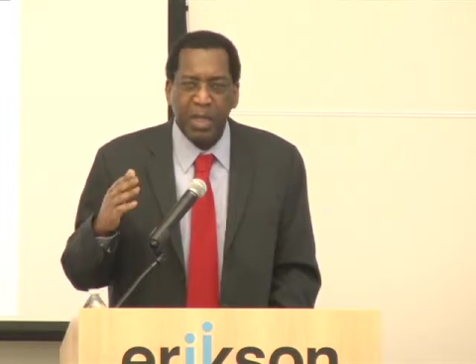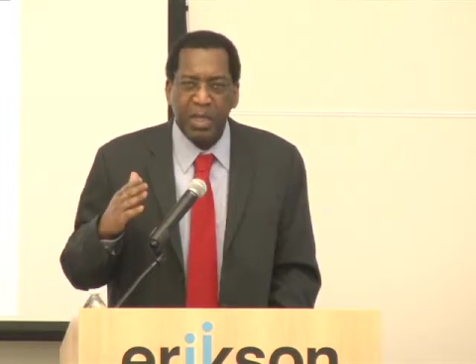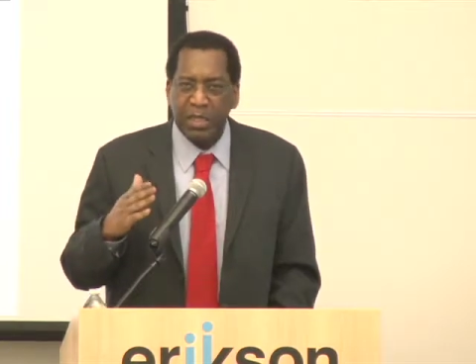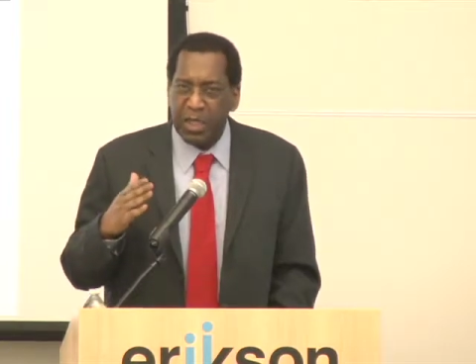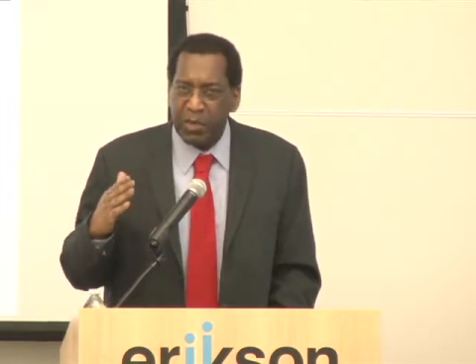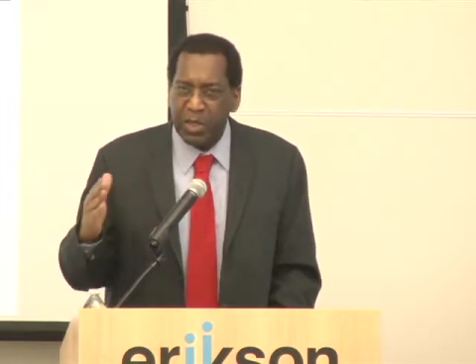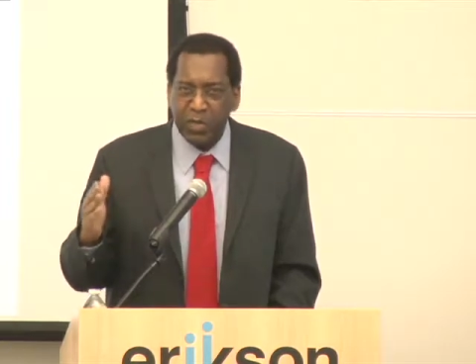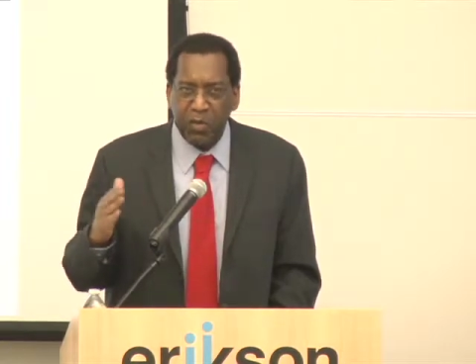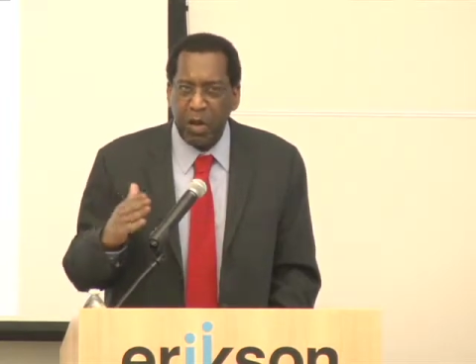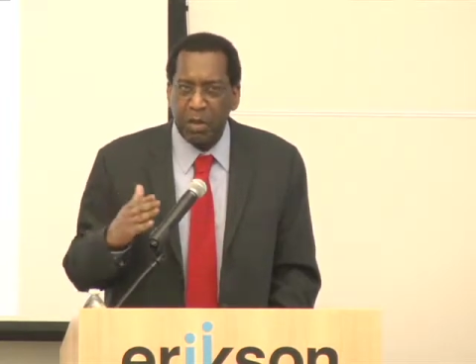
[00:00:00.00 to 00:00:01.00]
there's going to be a
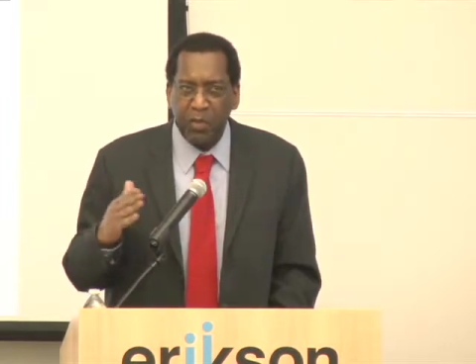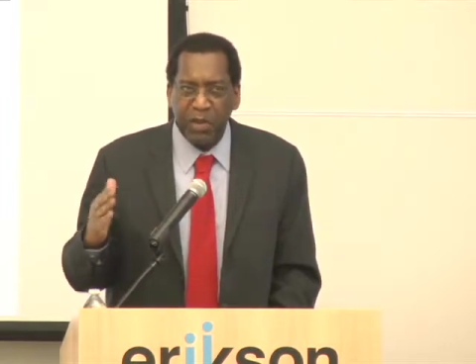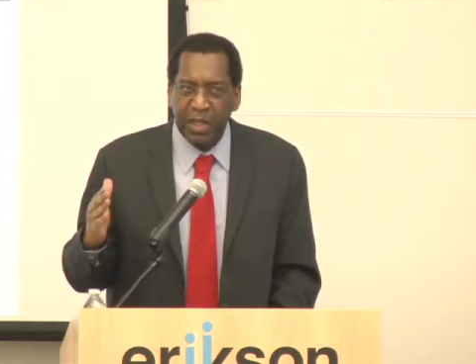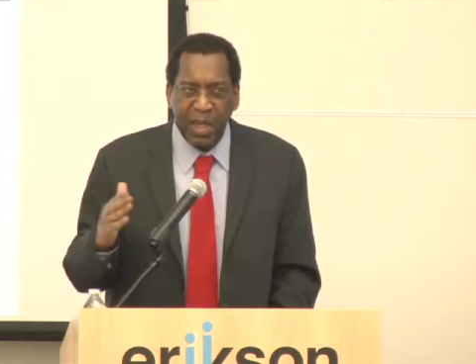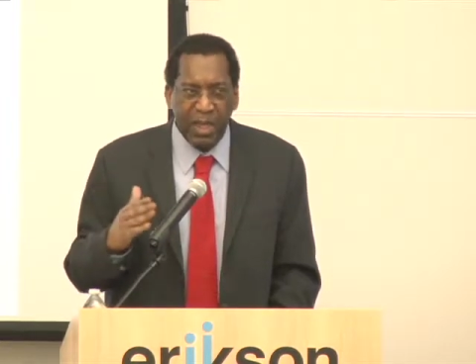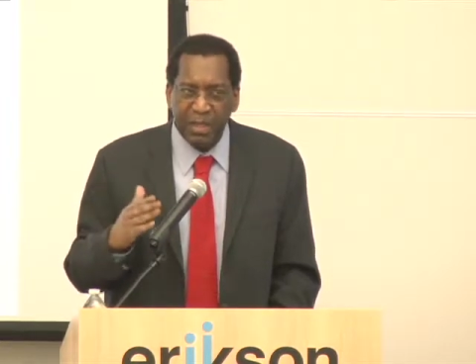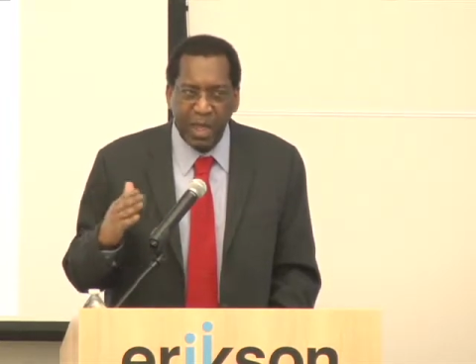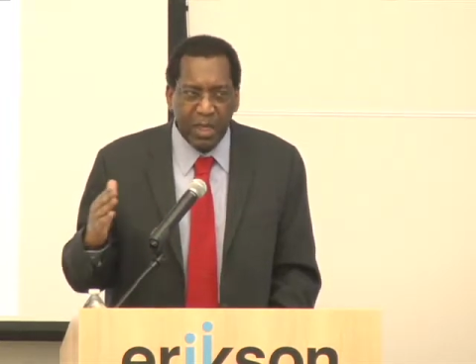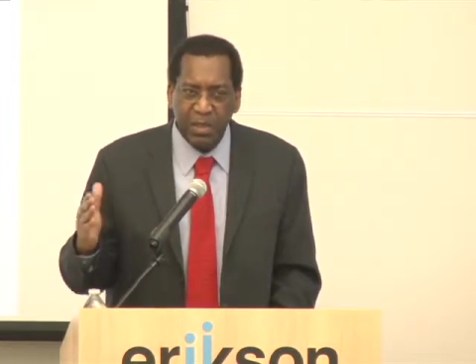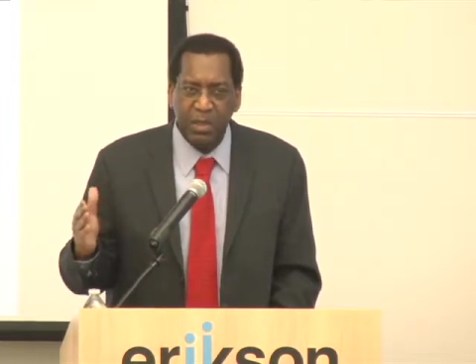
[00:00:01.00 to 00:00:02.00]
struggle over the class
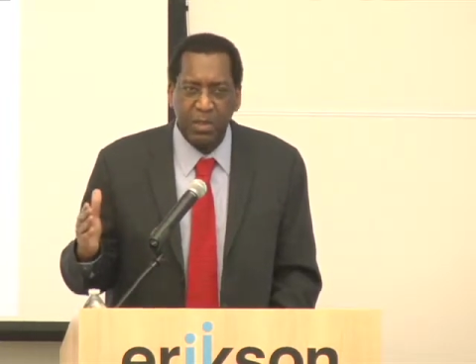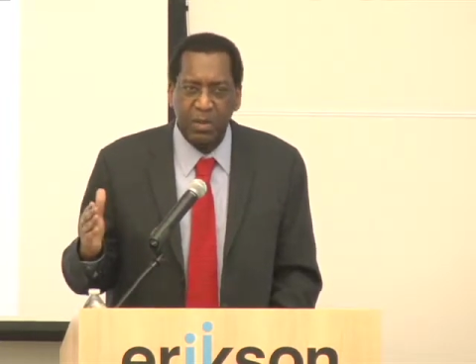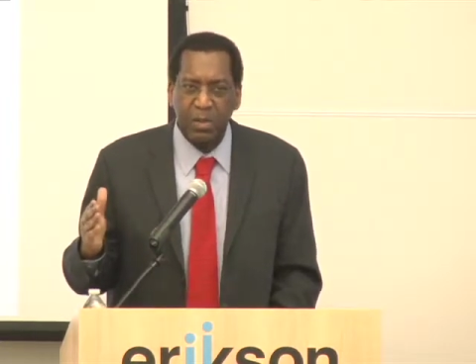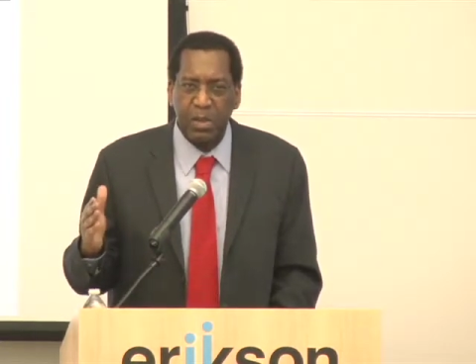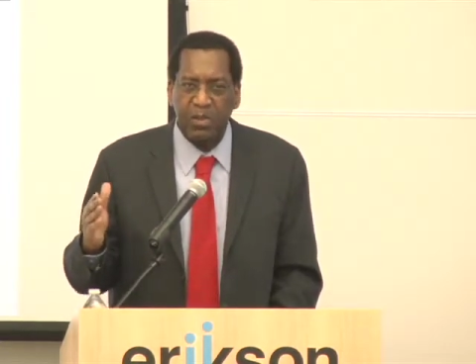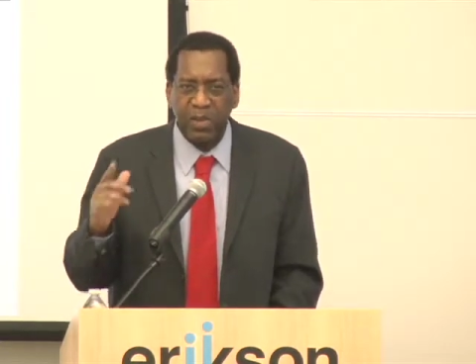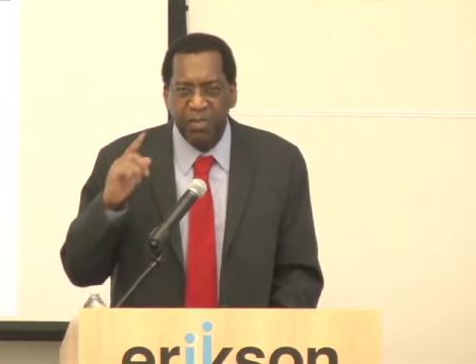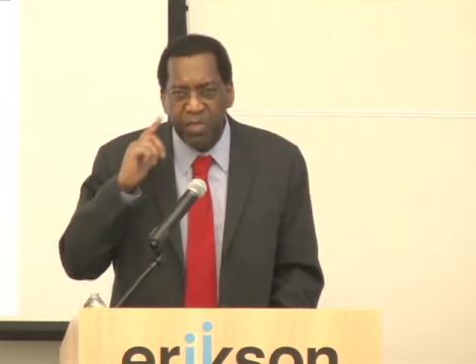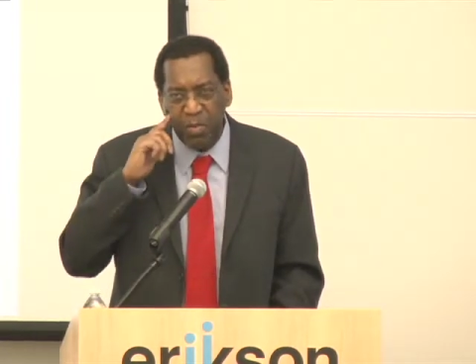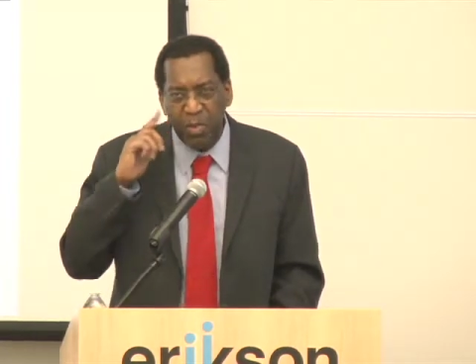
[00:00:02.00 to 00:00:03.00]
size issue.
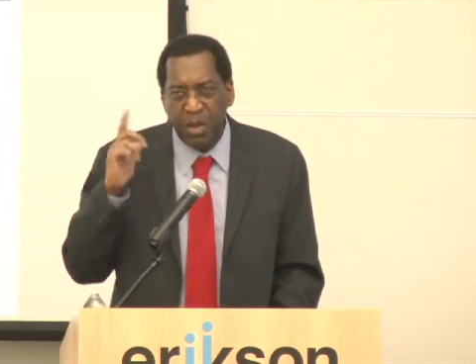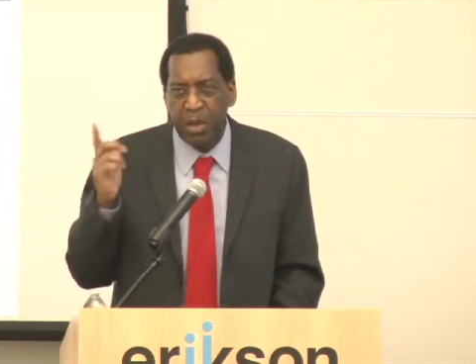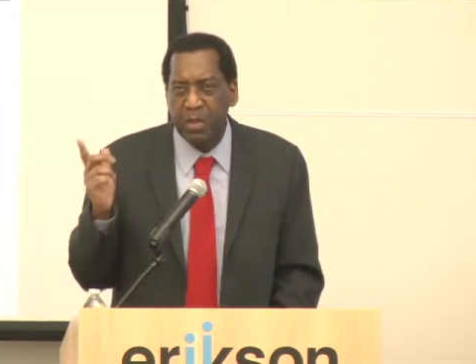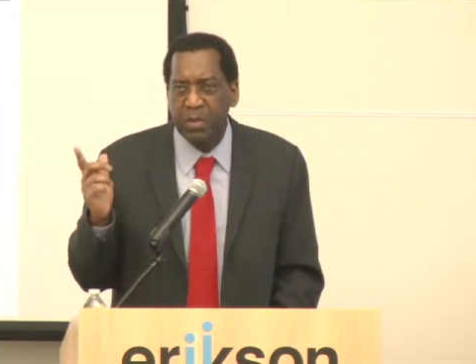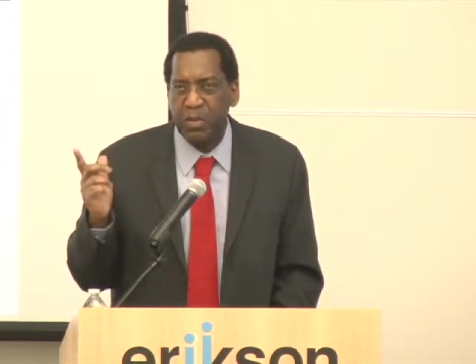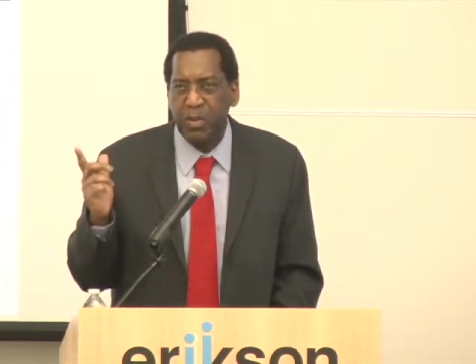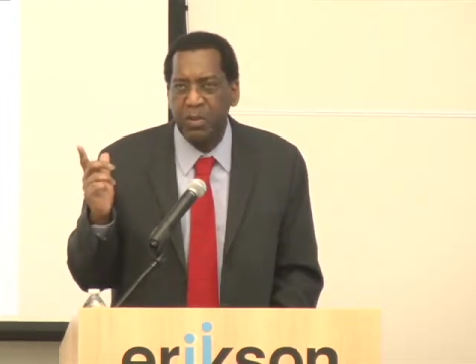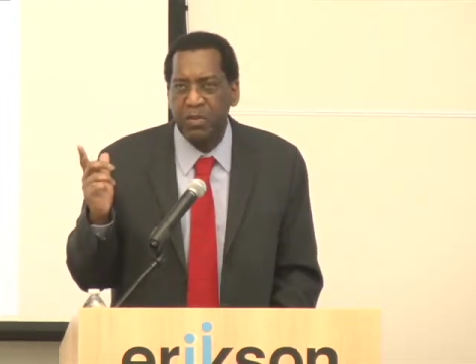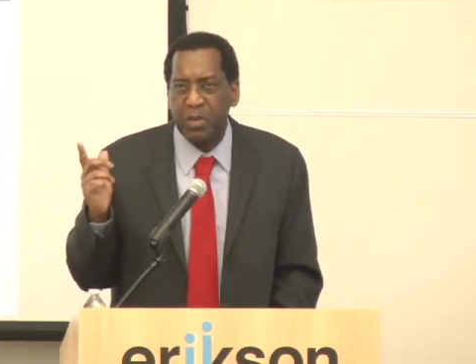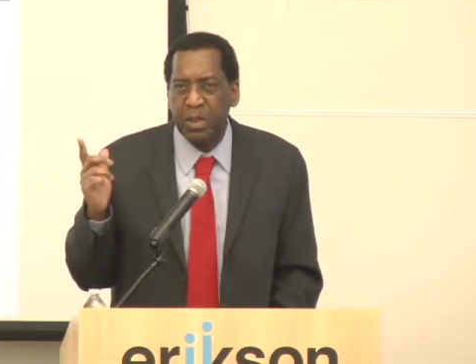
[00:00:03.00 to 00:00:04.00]
If memory
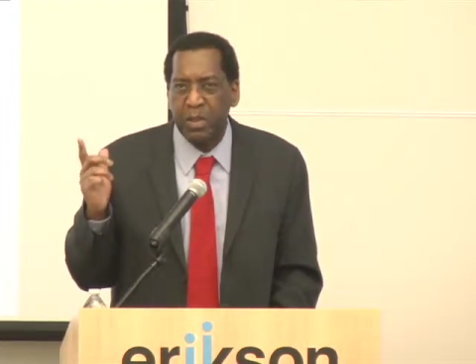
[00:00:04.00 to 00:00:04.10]
serves,